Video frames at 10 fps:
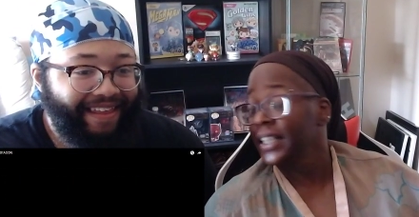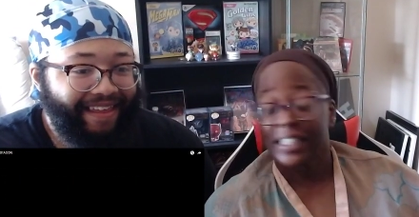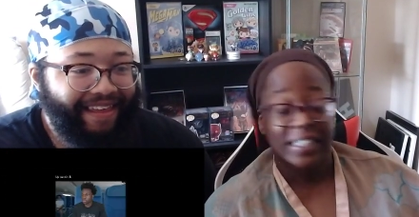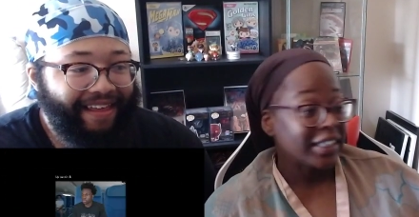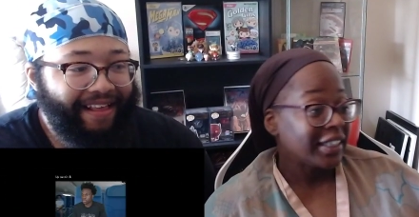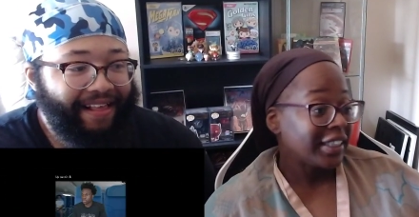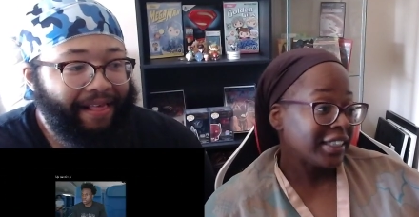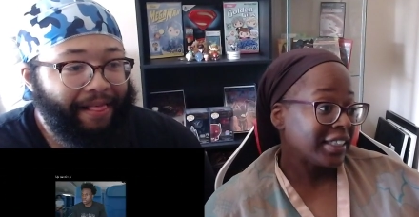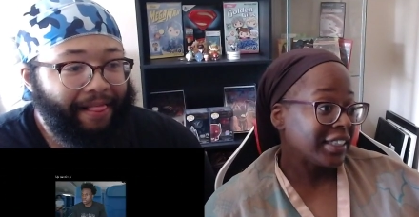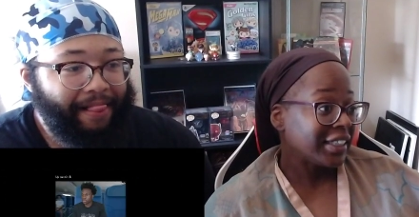
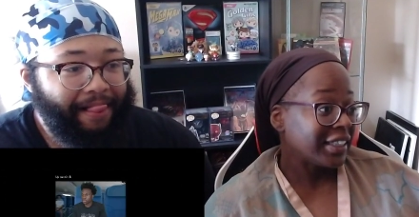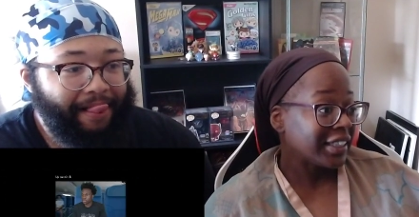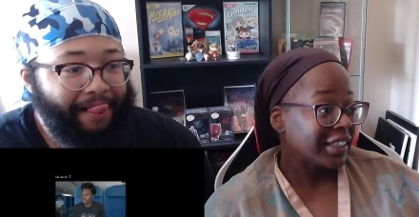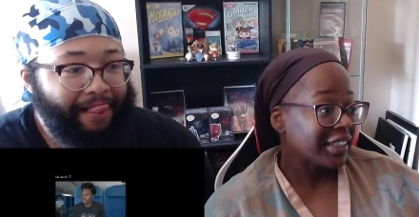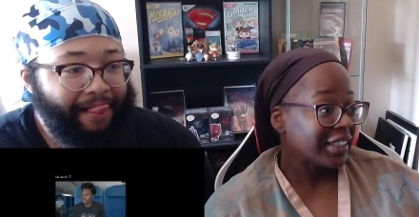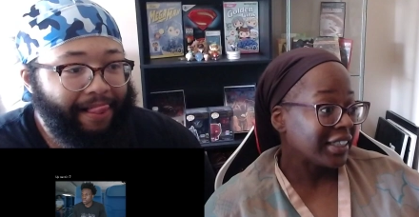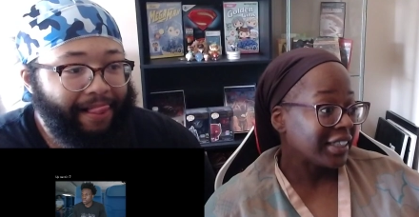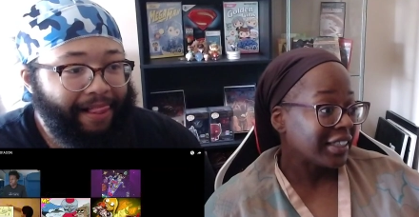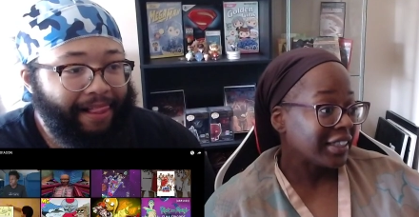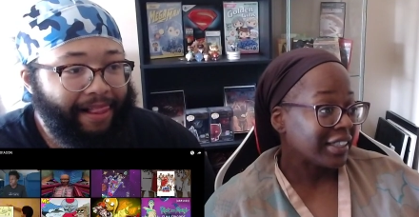
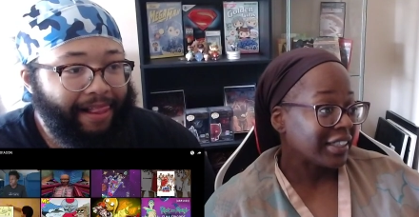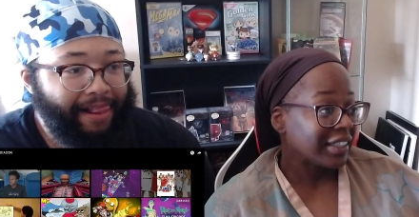(silence)